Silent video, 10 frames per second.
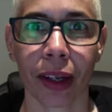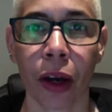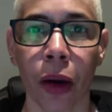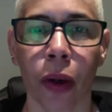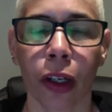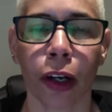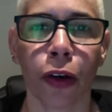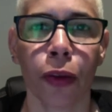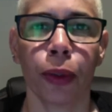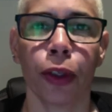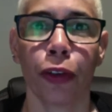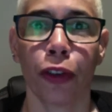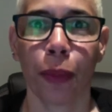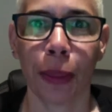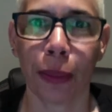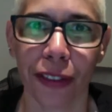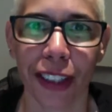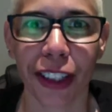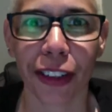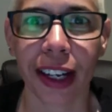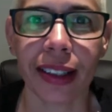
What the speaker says: Well, hello, beautiful people of the internet.